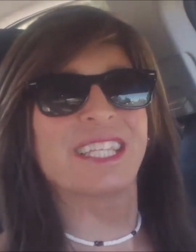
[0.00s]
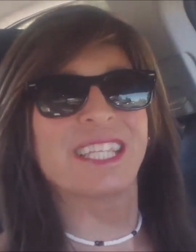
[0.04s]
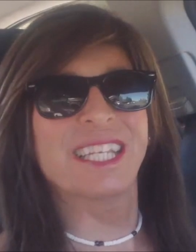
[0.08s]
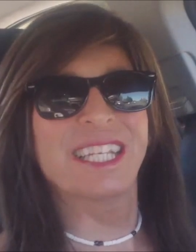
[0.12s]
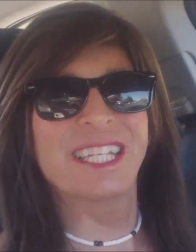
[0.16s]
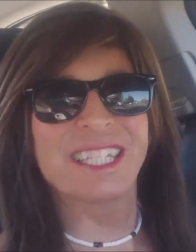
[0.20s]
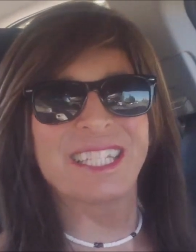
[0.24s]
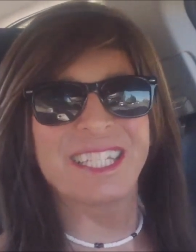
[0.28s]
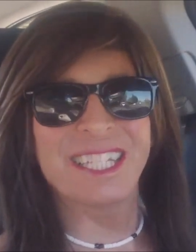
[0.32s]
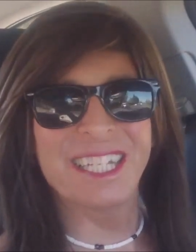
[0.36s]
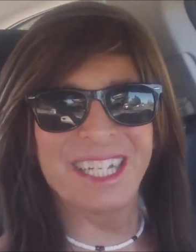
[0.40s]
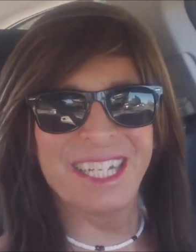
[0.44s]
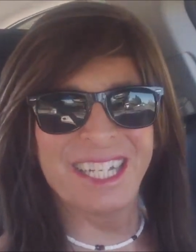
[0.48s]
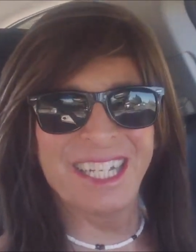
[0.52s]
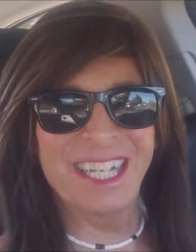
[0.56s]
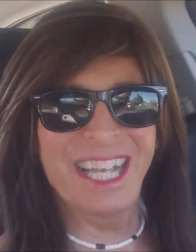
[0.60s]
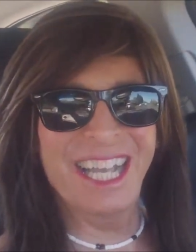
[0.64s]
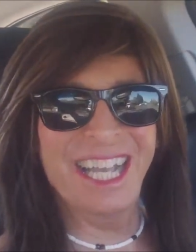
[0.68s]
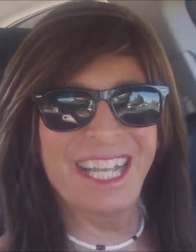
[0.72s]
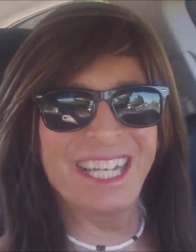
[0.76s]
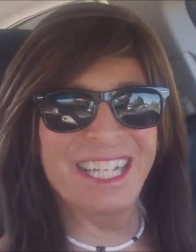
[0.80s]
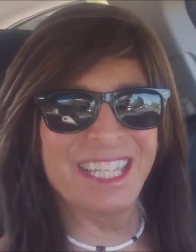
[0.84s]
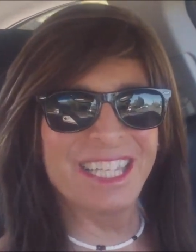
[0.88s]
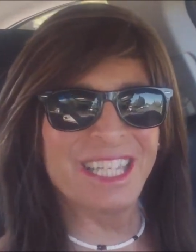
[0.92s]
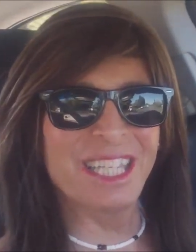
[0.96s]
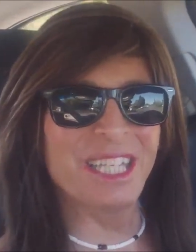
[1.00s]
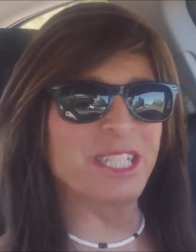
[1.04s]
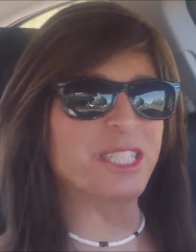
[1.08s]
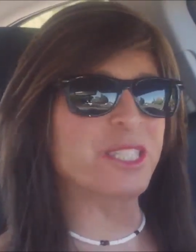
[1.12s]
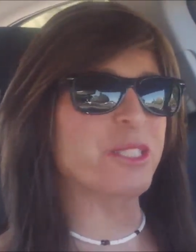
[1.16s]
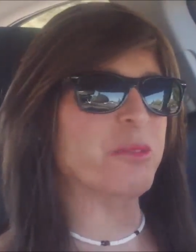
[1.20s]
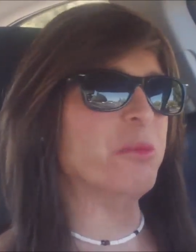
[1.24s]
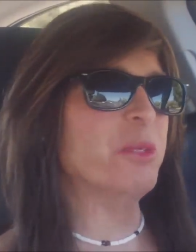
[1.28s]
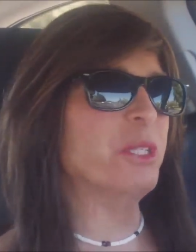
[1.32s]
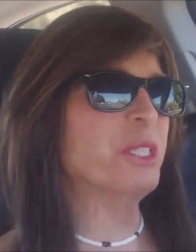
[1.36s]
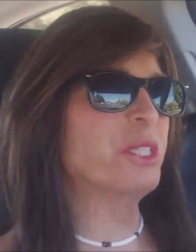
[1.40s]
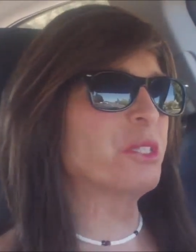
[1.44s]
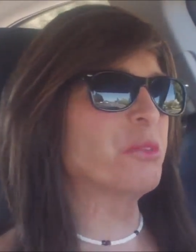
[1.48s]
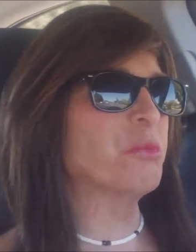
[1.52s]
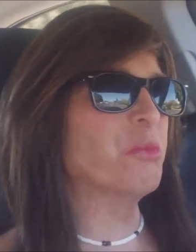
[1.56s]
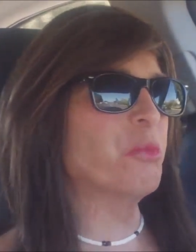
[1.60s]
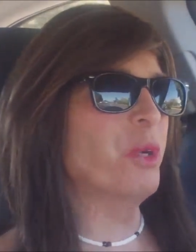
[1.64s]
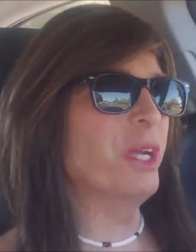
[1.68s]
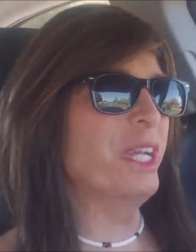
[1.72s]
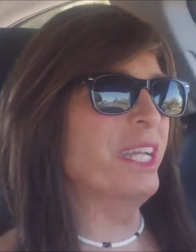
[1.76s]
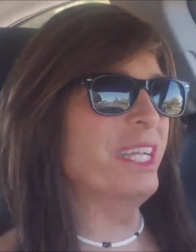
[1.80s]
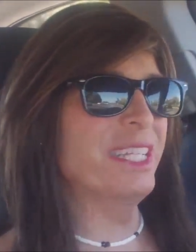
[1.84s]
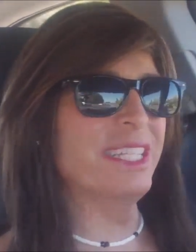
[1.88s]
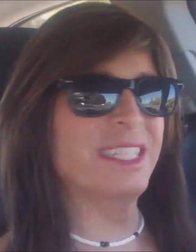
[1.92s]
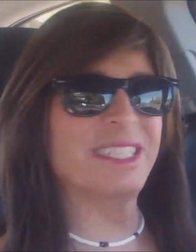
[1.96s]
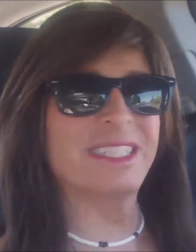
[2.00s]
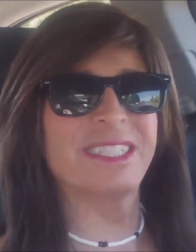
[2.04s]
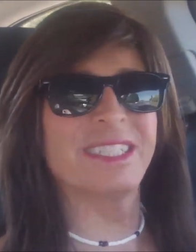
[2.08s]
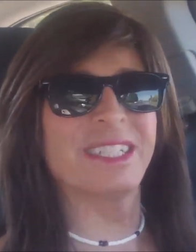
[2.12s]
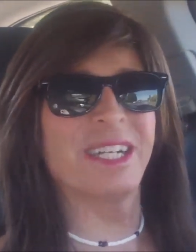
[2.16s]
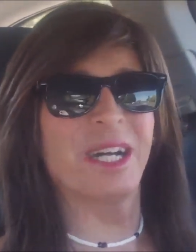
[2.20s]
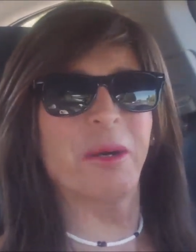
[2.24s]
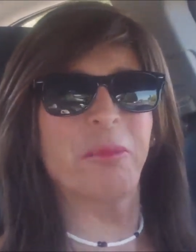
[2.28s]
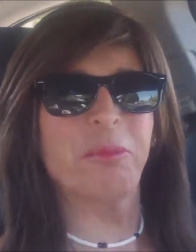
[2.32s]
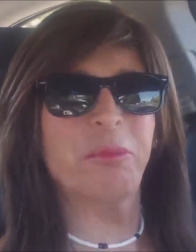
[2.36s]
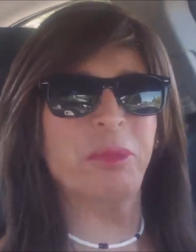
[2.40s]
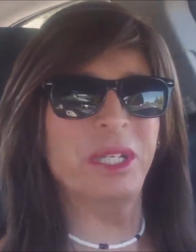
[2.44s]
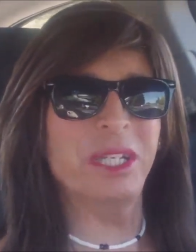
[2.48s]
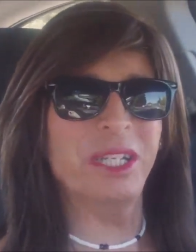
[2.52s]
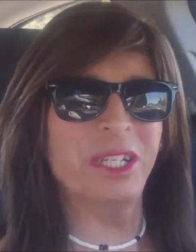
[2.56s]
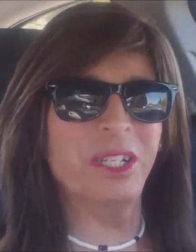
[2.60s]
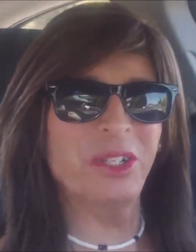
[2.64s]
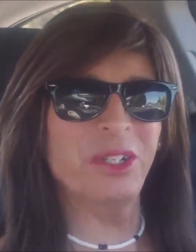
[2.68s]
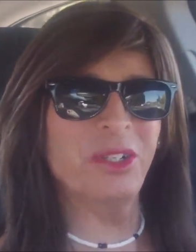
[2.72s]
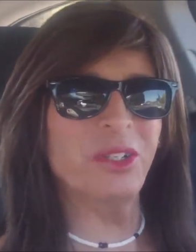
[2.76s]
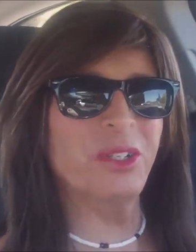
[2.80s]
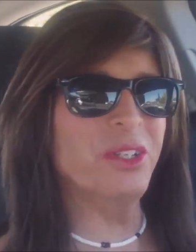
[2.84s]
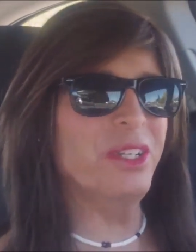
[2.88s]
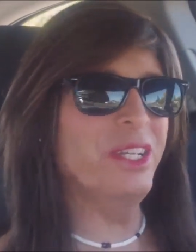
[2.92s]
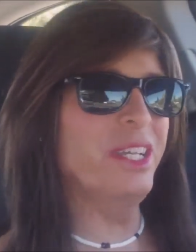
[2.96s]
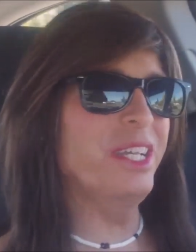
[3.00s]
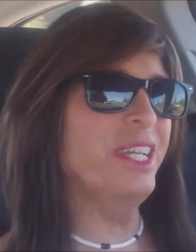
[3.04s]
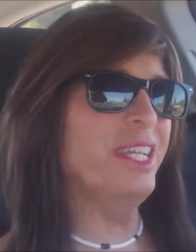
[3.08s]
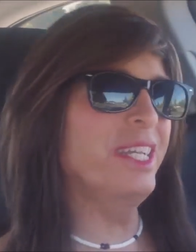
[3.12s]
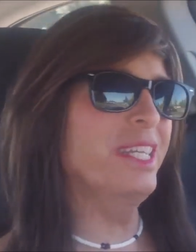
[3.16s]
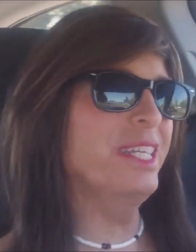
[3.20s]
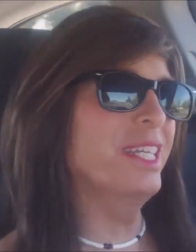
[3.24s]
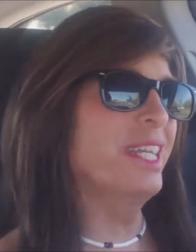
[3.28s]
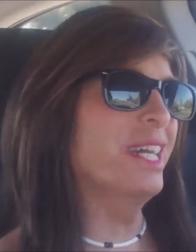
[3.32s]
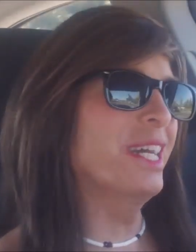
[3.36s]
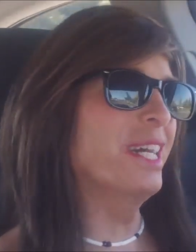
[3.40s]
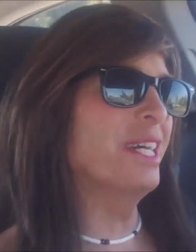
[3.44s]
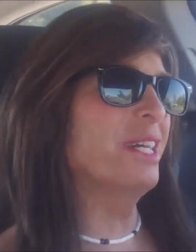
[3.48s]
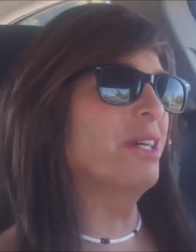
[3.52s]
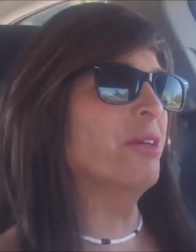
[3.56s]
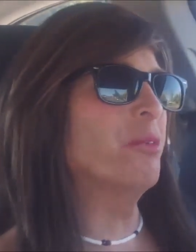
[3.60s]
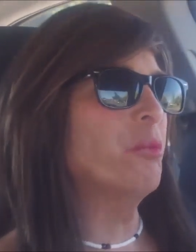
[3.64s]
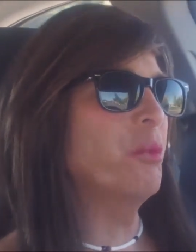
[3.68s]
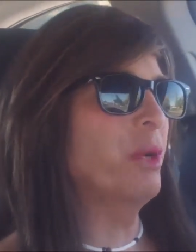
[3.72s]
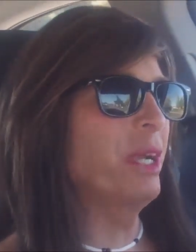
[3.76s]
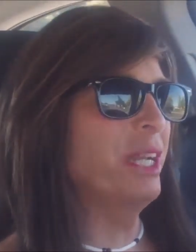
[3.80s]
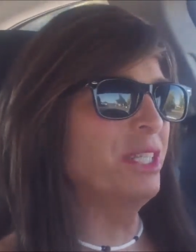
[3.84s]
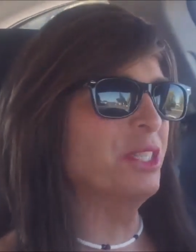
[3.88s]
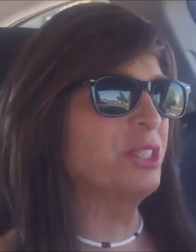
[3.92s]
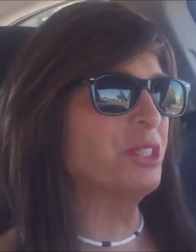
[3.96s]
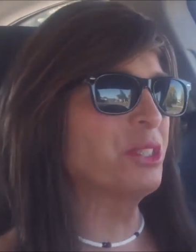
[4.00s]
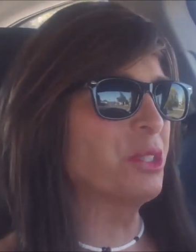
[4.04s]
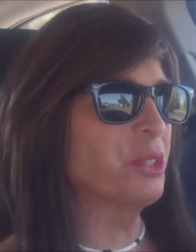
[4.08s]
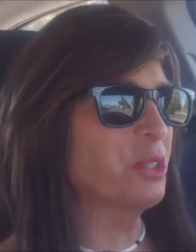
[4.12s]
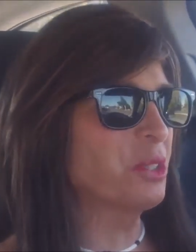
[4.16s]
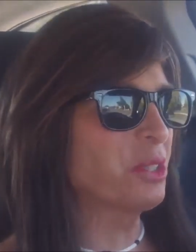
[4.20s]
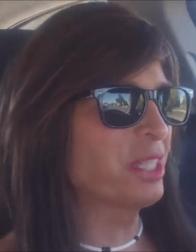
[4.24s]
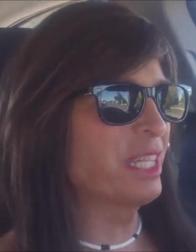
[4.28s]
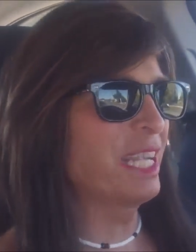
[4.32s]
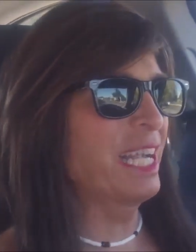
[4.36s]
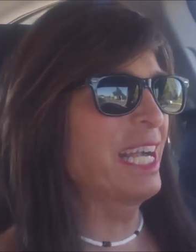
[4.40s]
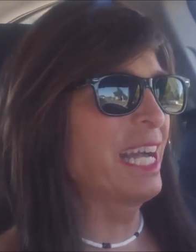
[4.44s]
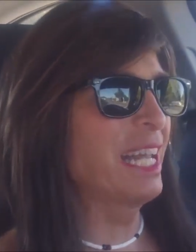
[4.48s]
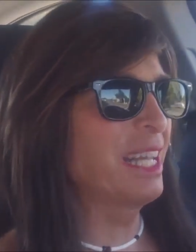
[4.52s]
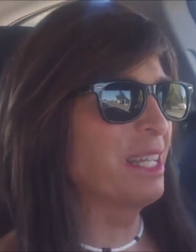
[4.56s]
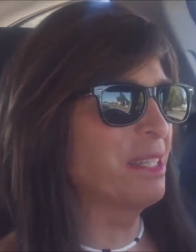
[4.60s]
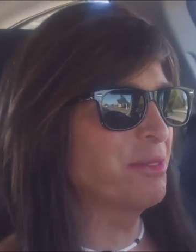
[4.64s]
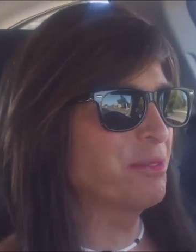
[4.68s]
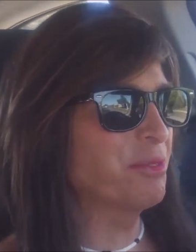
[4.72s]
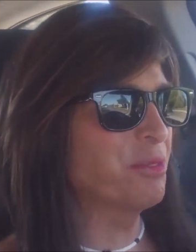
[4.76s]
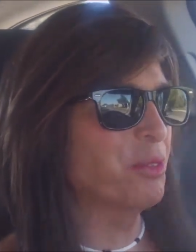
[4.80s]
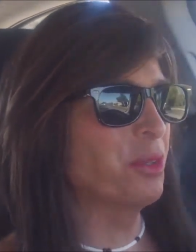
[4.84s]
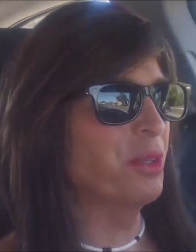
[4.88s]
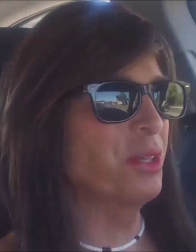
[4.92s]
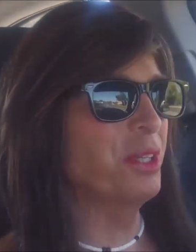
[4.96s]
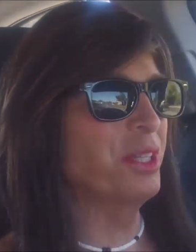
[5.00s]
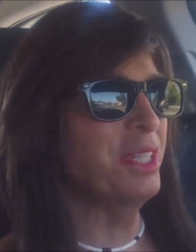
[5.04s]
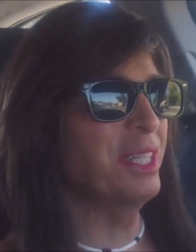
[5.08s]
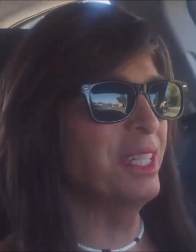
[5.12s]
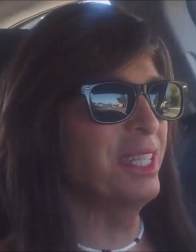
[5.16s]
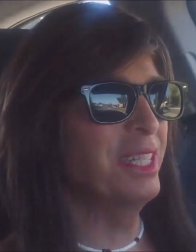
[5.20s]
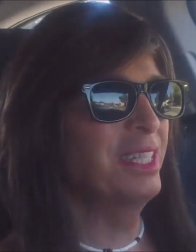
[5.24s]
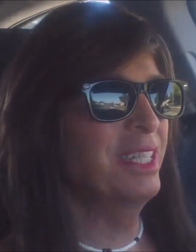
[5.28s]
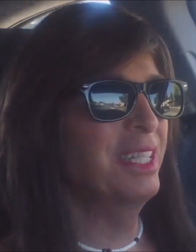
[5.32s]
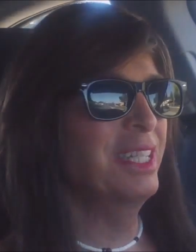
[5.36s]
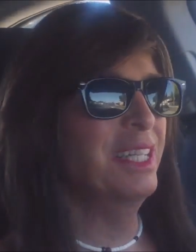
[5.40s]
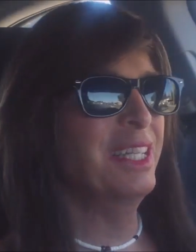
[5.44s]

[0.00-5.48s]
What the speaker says: Linda at Elizabeth's Wigs up here in Windsor, California,